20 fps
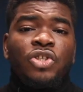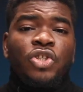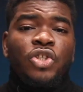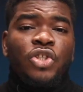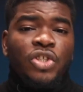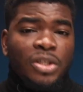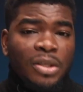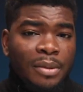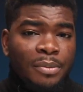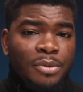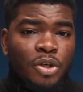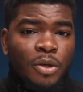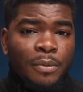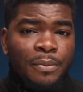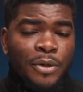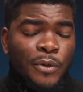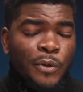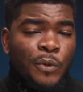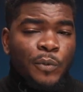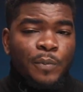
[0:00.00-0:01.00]
in the description
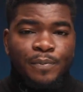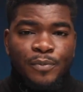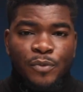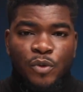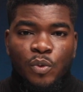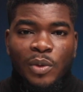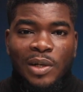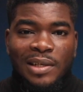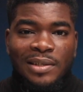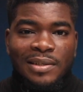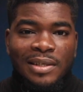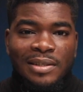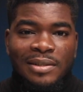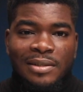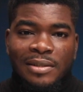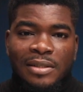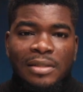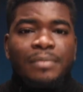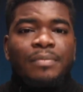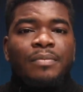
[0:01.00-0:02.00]
below to access
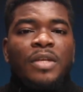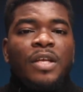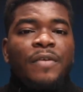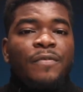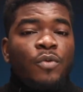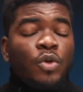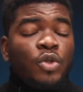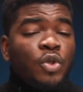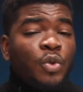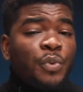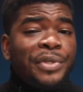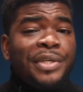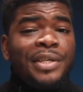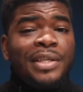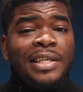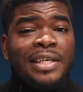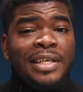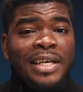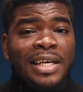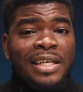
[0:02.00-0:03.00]
it. If you want to
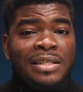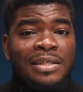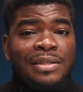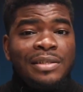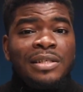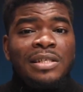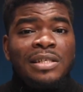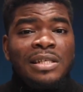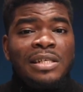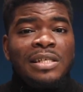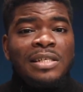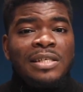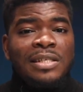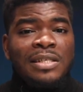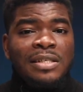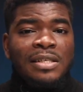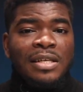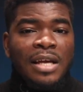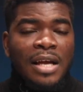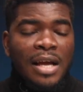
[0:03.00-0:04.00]
quickly get get to these
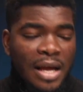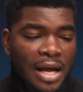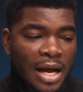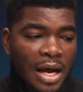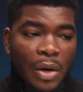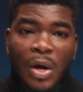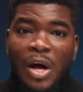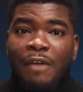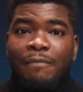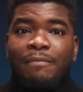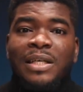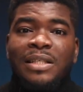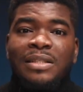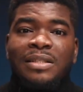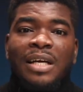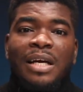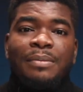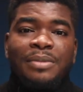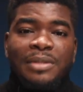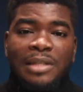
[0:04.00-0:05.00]
lists, I'll have my
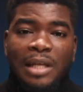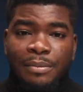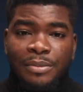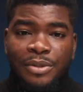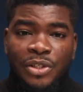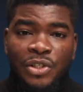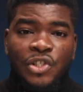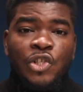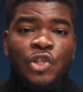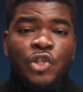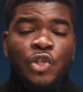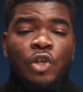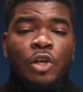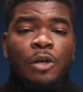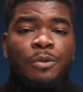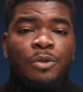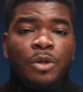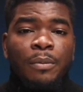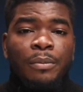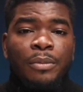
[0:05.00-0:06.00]
timestamps in the
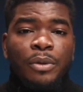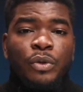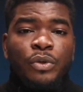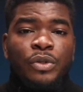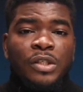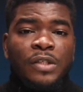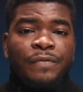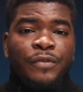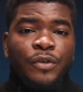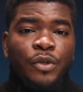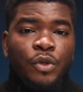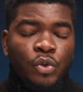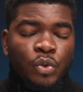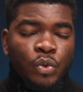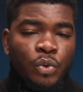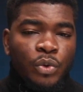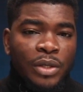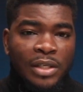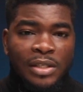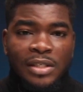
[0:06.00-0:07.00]
description below this video
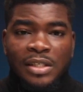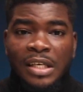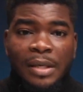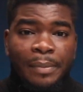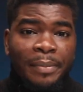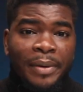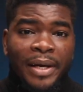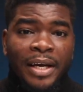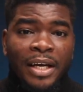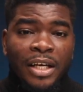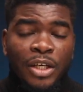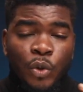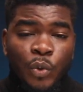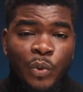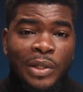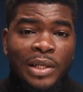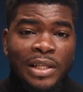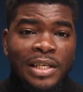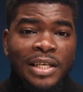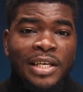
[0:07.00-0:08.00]
so you can skip ahead
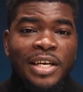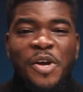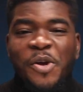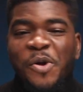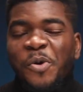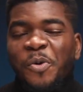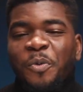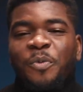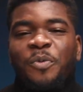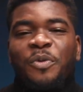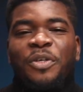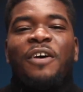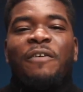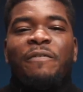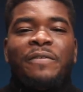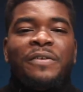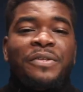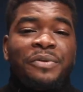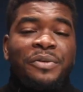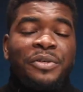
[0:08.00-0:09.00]
quickly. Without
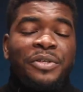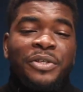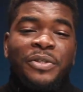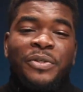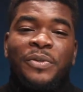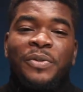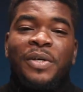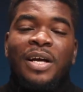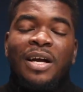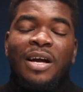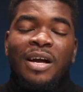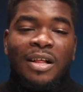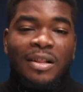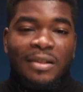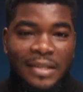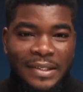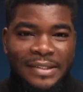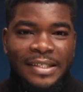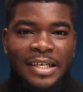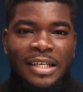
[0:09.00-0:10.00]
further ado,
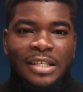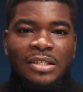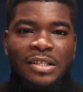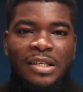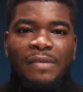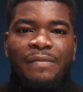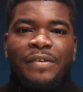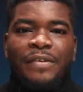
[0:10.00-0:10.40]
let's get to the